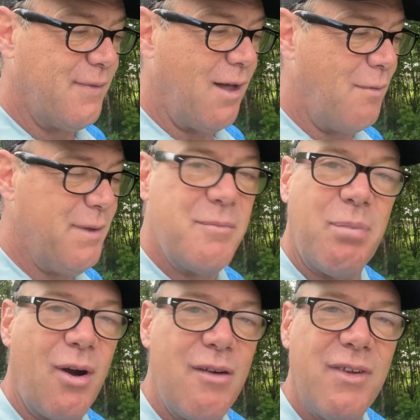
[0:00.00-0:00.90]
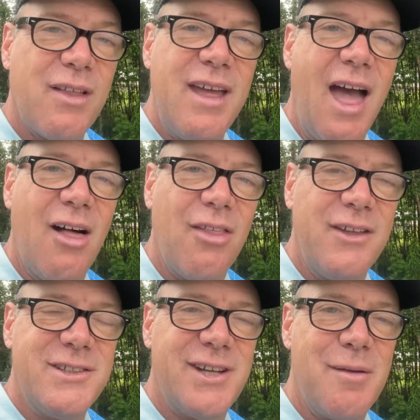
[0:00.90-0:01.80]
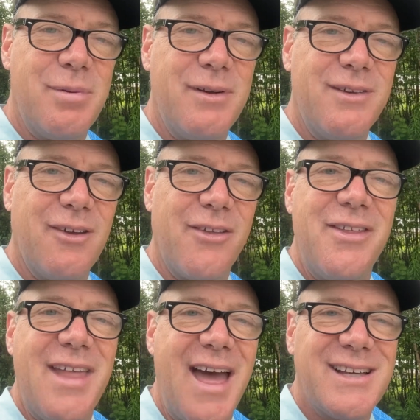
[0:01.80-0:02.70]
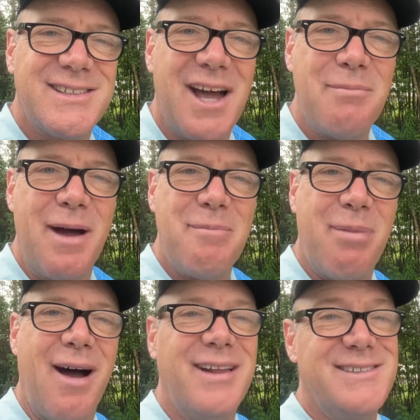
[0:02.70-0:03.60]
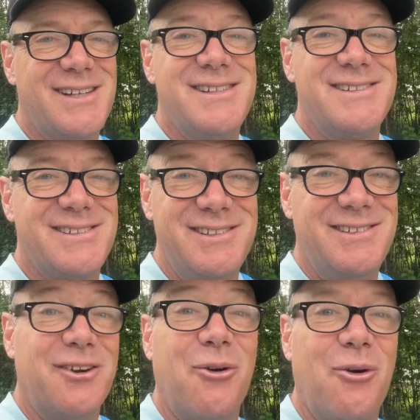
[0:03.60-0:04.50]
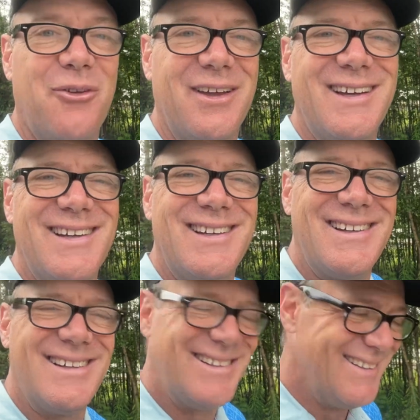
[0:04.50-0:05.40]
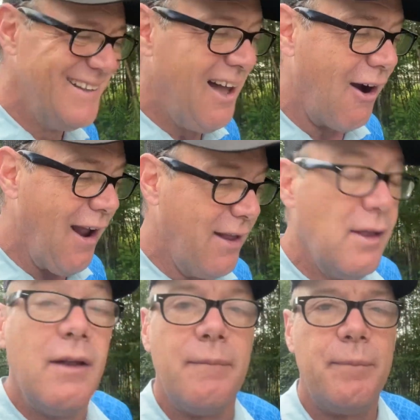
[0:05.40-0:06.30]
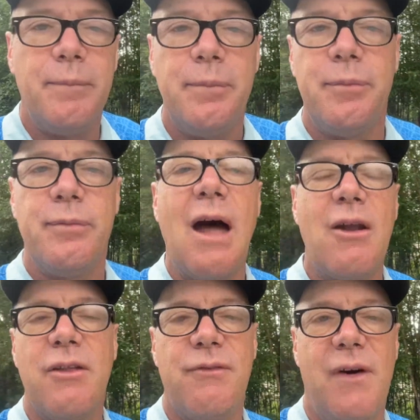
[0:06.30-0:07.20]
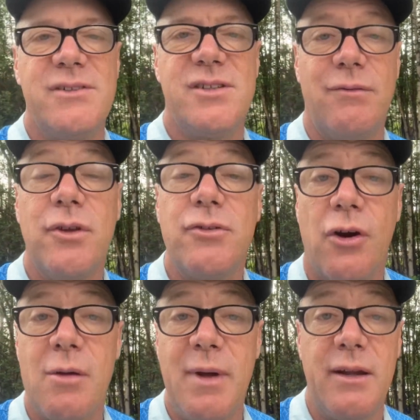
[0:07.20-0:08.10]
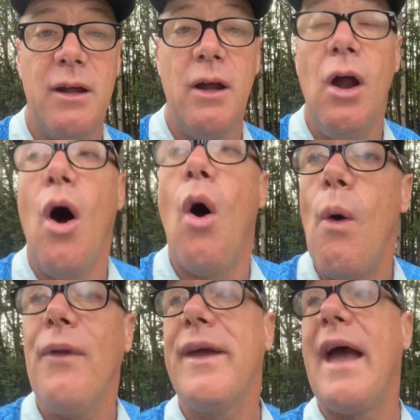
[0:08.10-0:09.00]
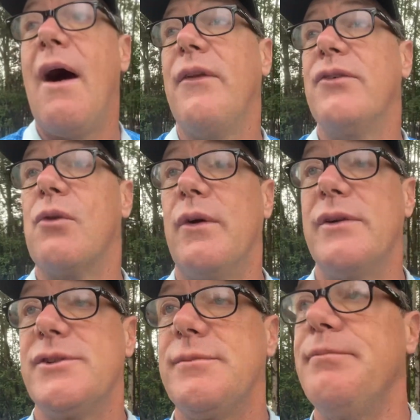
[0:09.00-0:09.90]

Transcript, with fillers: I'll be in perfectly healthy shape until the next time my body says you're old. All right, now to the fun stuff, the tournament. Holy cow, this course.